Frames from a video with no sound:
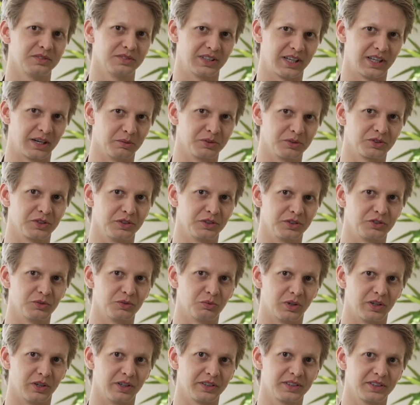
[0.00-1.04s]
that it was going to
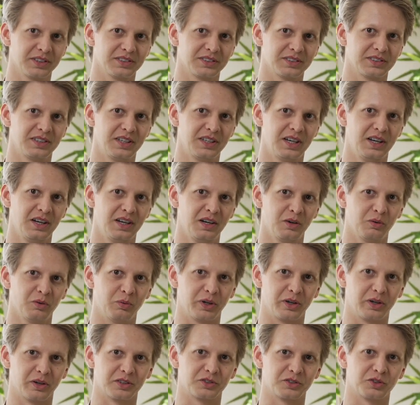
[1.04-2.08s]
work.
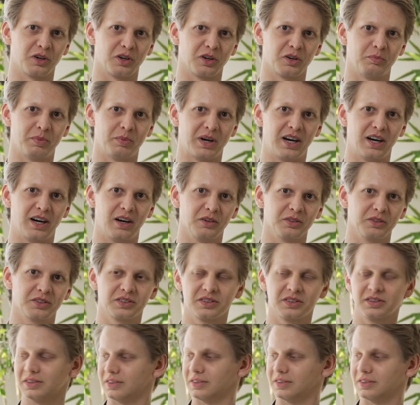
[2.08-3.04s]
We're going to talk about